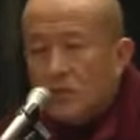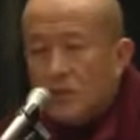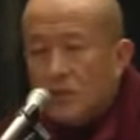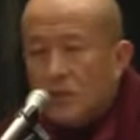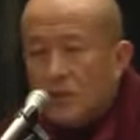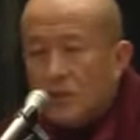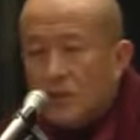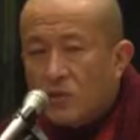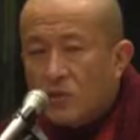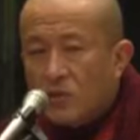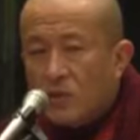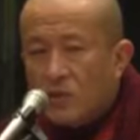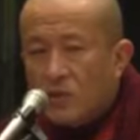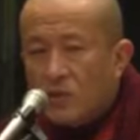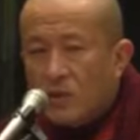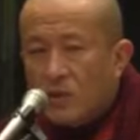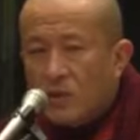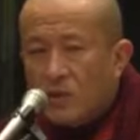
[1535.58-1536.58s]
you become like
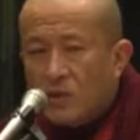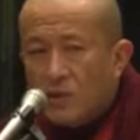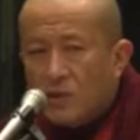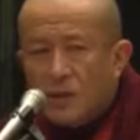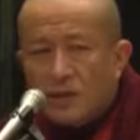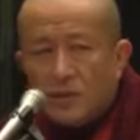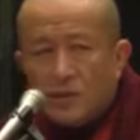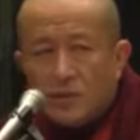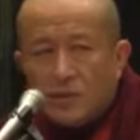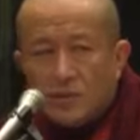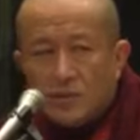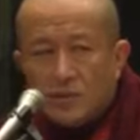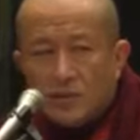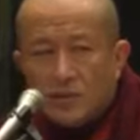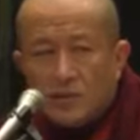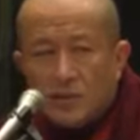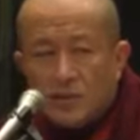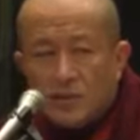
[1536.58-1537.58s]
those the
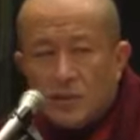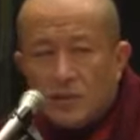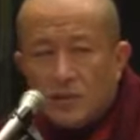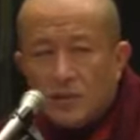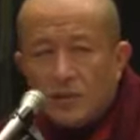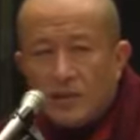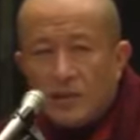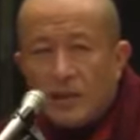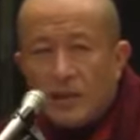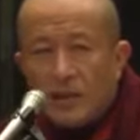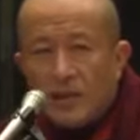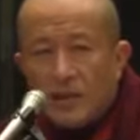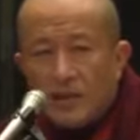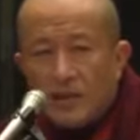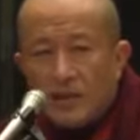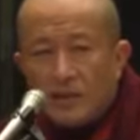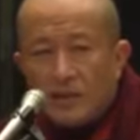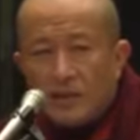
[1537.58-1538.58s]

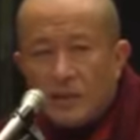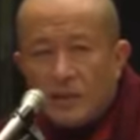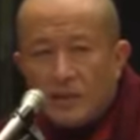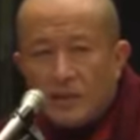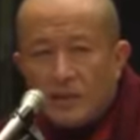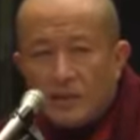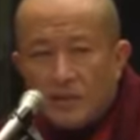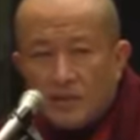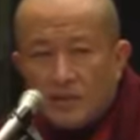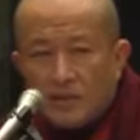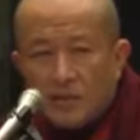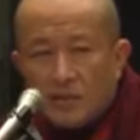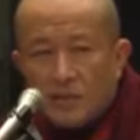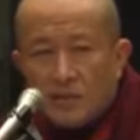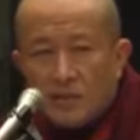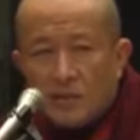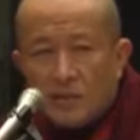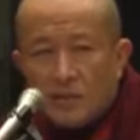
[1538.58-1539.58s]
leather that
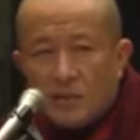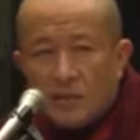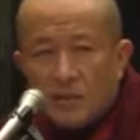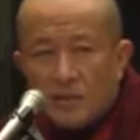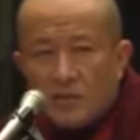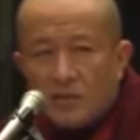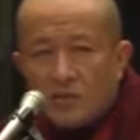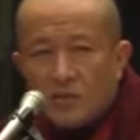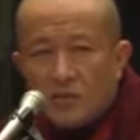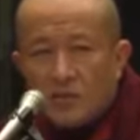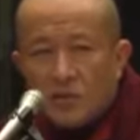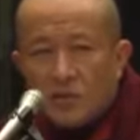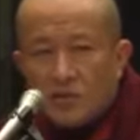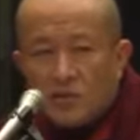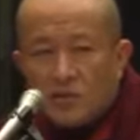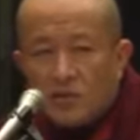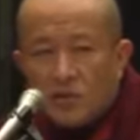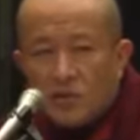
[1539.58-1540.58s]

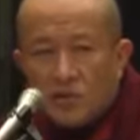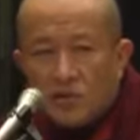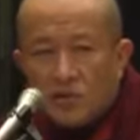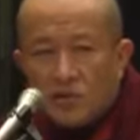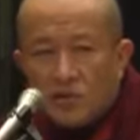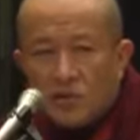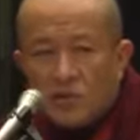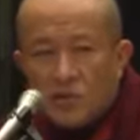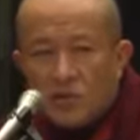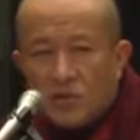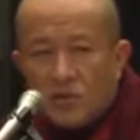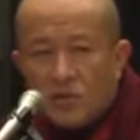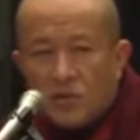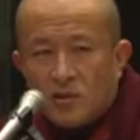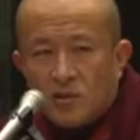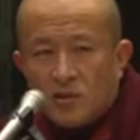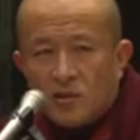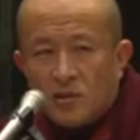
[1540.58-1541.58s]
got
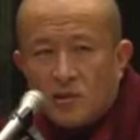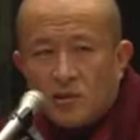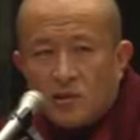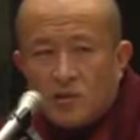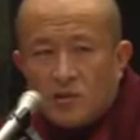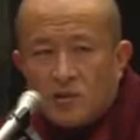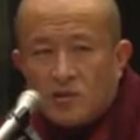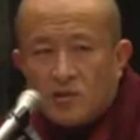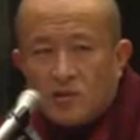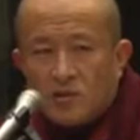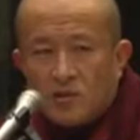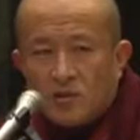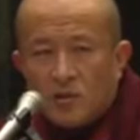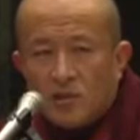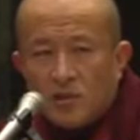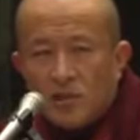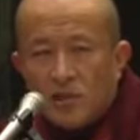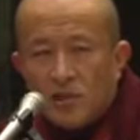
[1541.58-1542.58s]

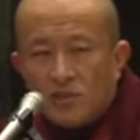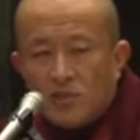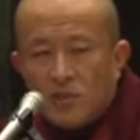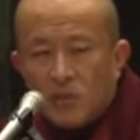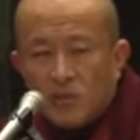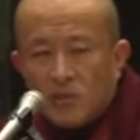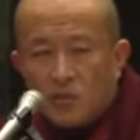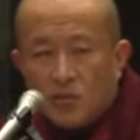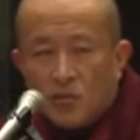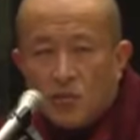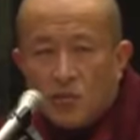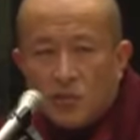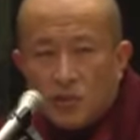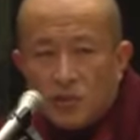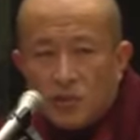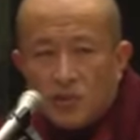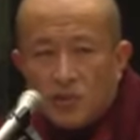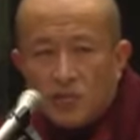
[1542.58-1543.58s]
sipped into
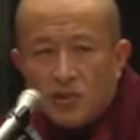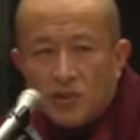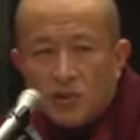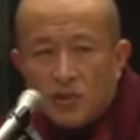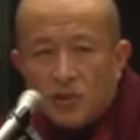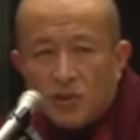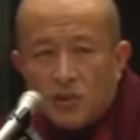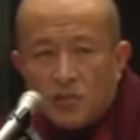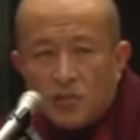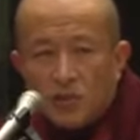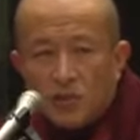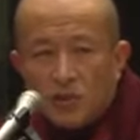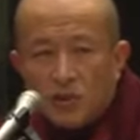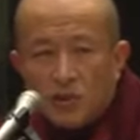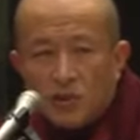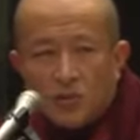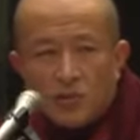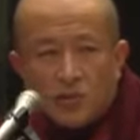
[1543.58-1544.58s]
water, which
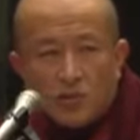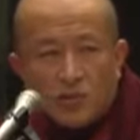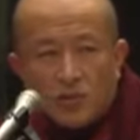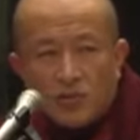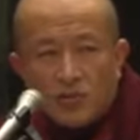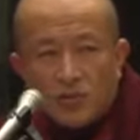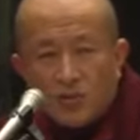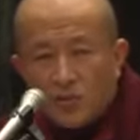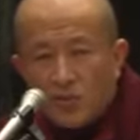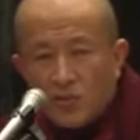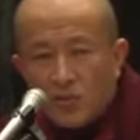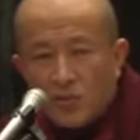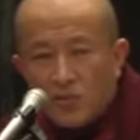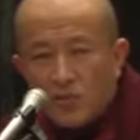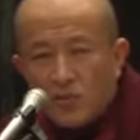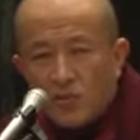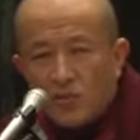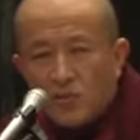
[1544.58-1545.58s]
is so difficult
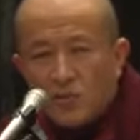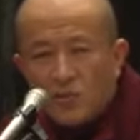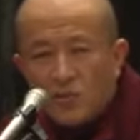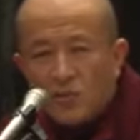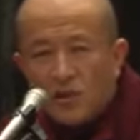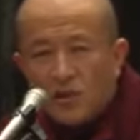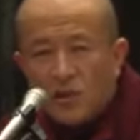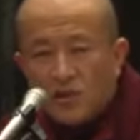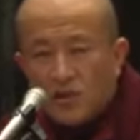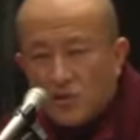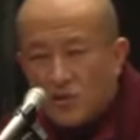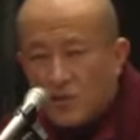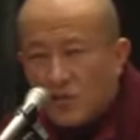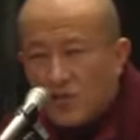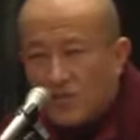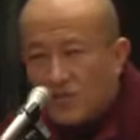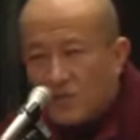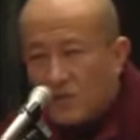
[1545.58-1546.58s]
to make it
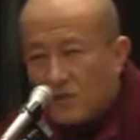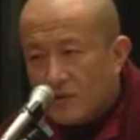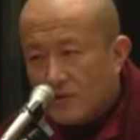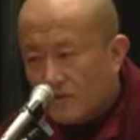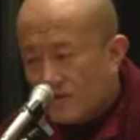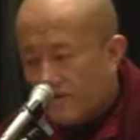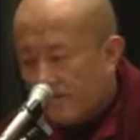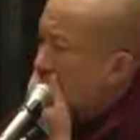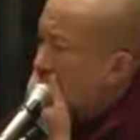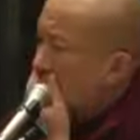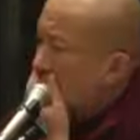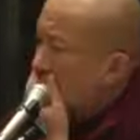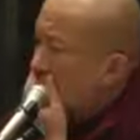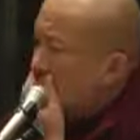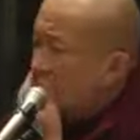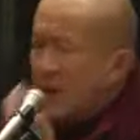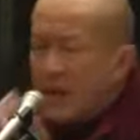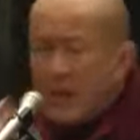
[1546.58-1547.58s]
soft.
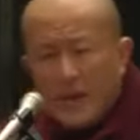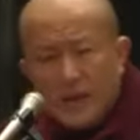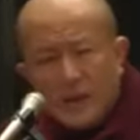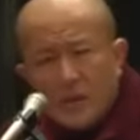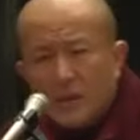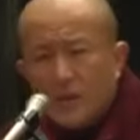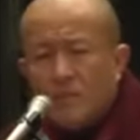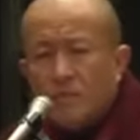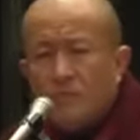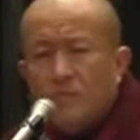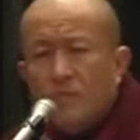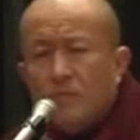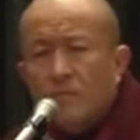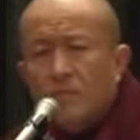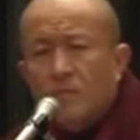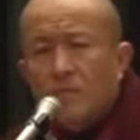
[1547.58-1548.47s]
And